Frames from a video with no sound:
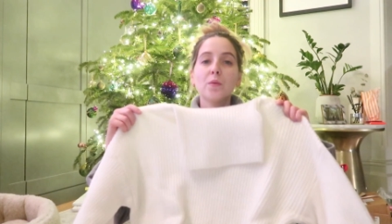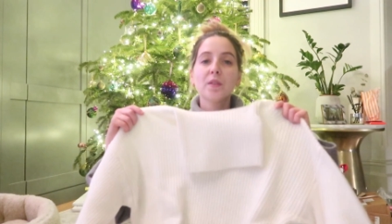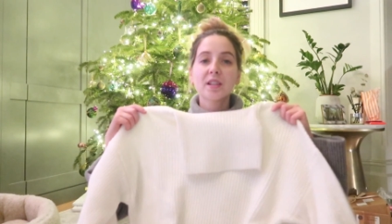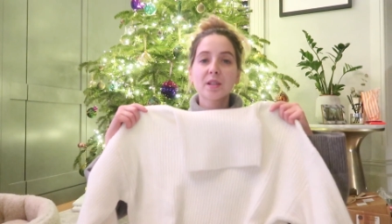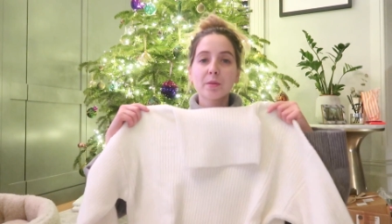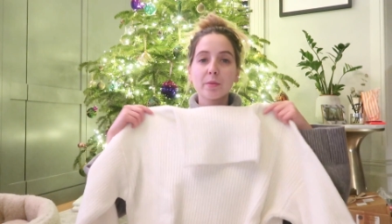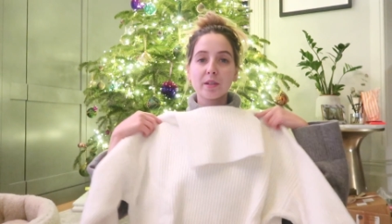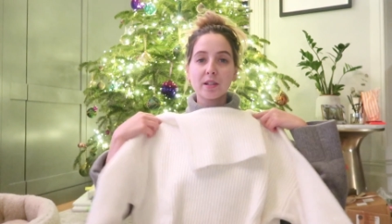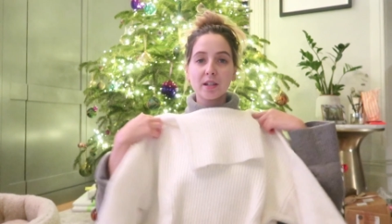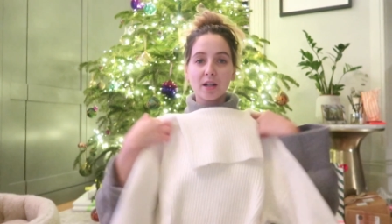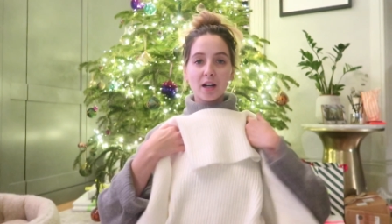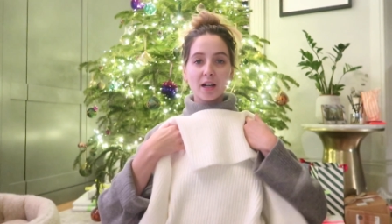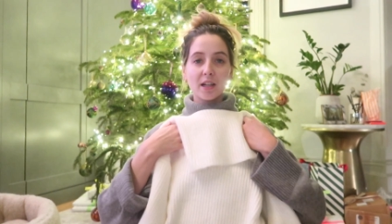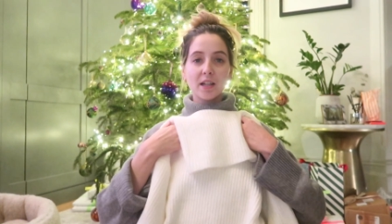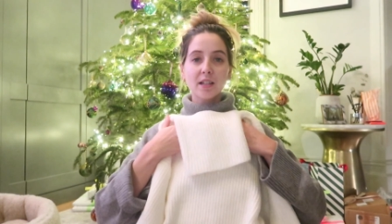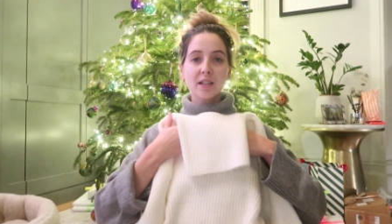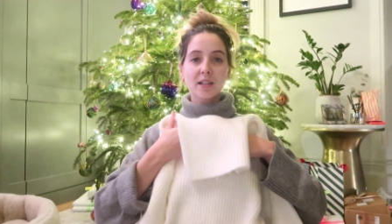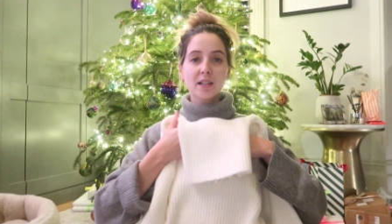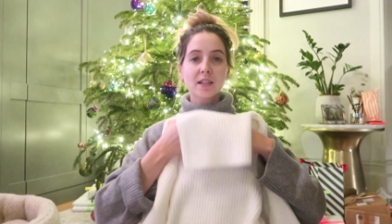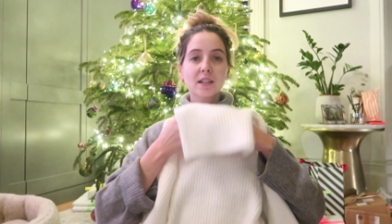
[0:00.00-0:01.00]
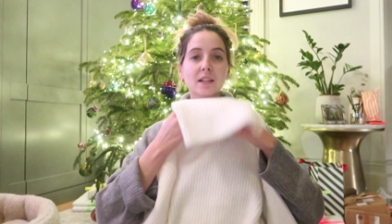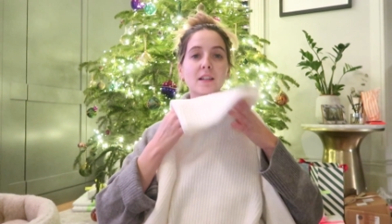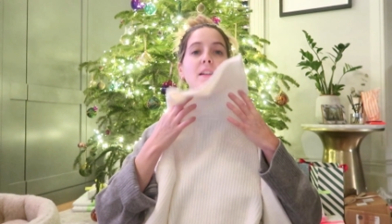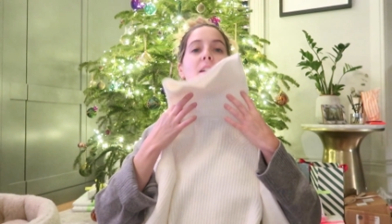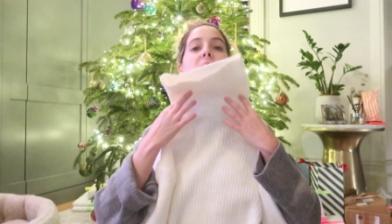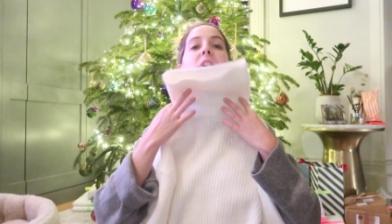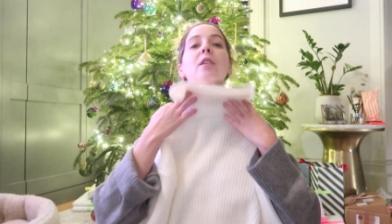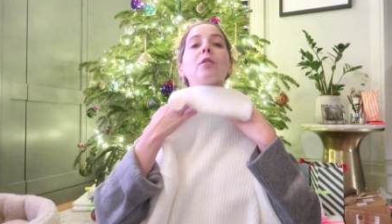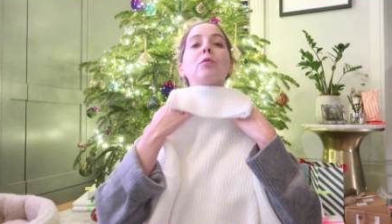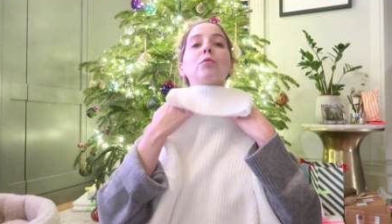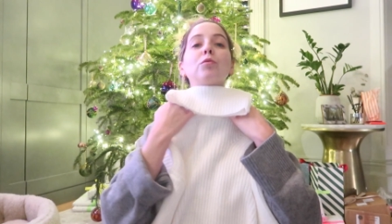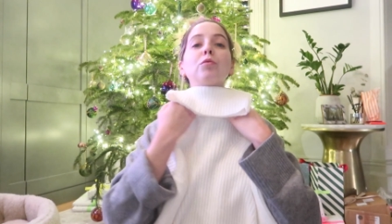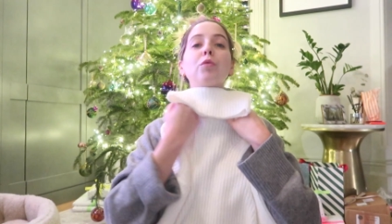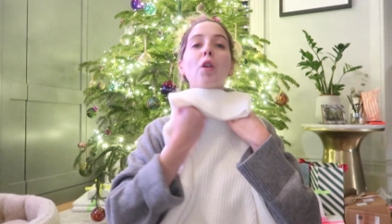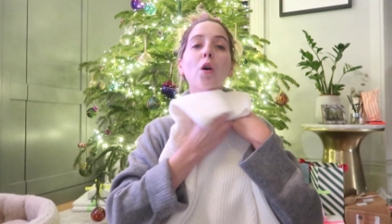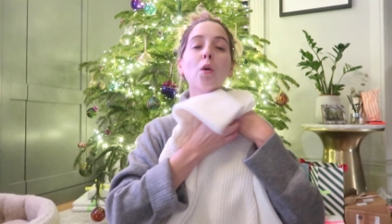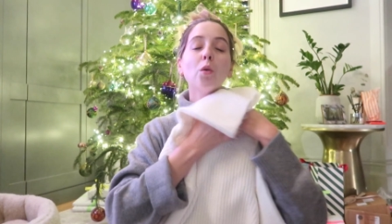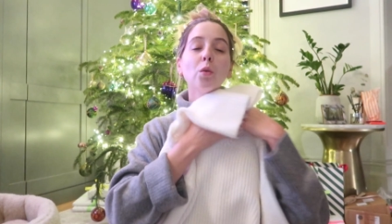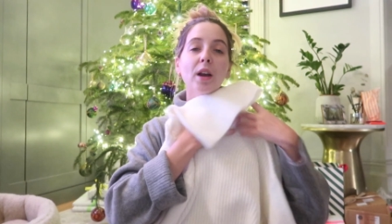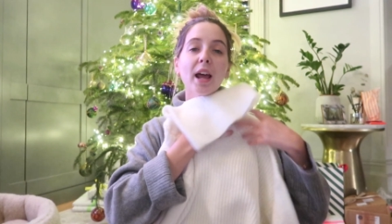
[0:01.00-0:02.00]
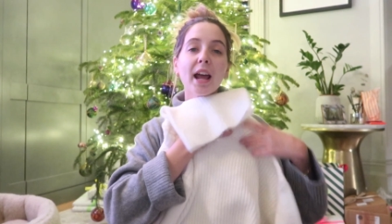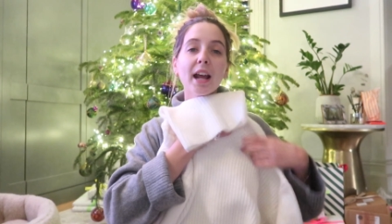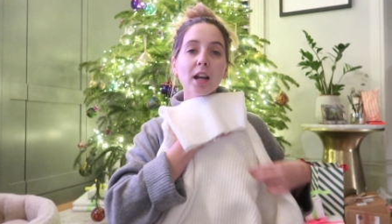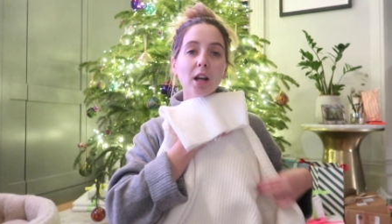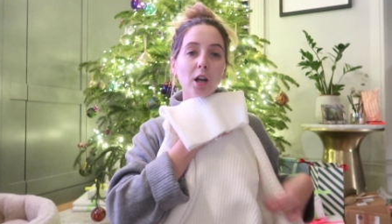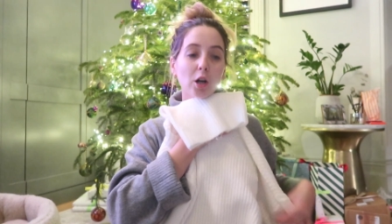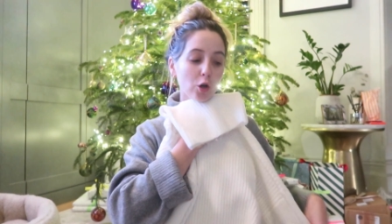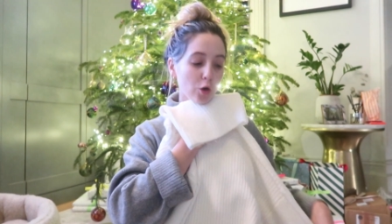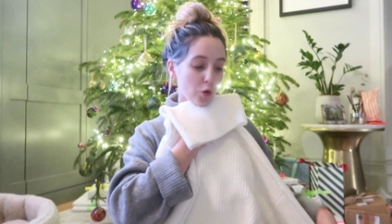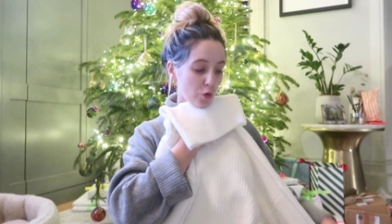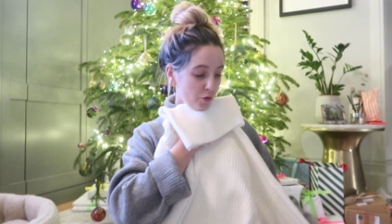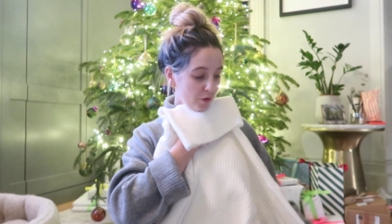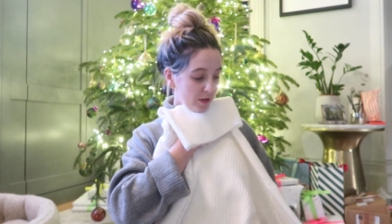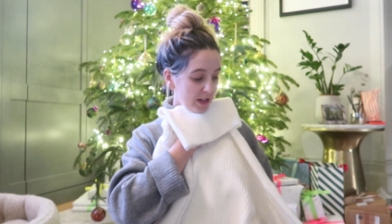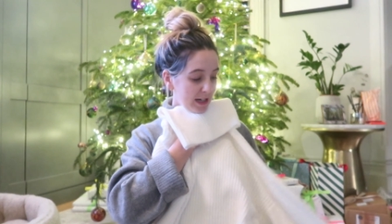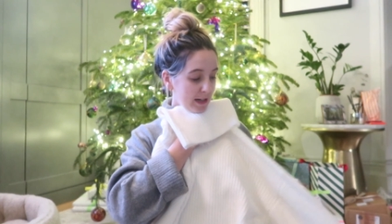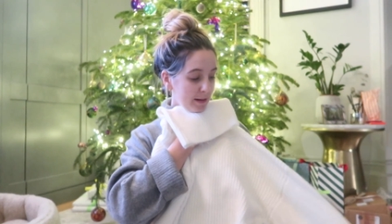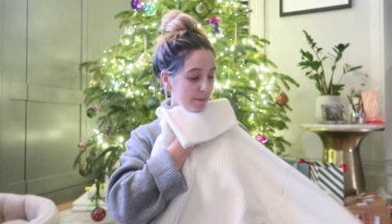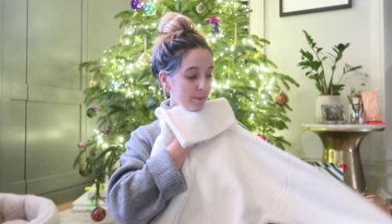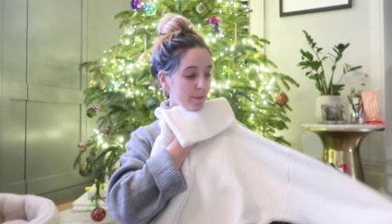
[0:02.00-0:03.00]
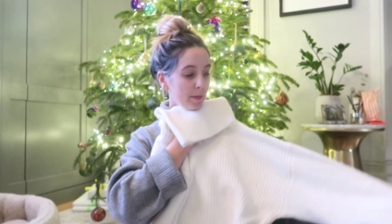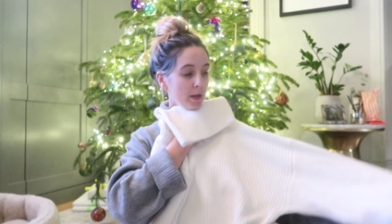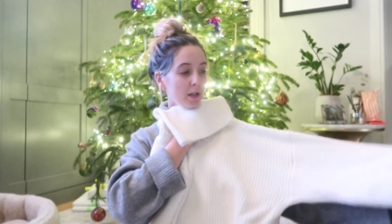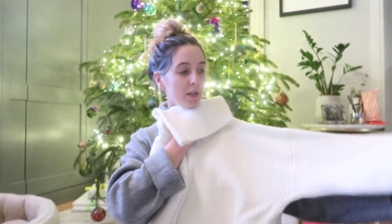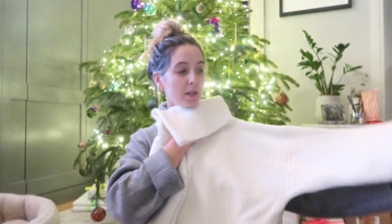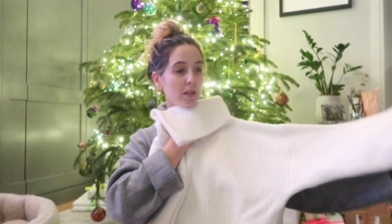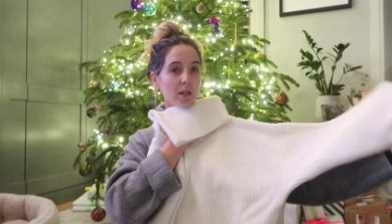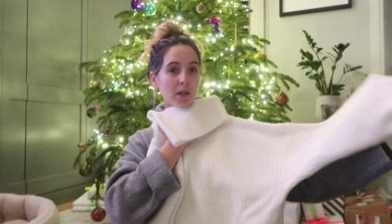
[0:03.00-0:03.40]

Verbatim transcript: this was nice. Roll neck cream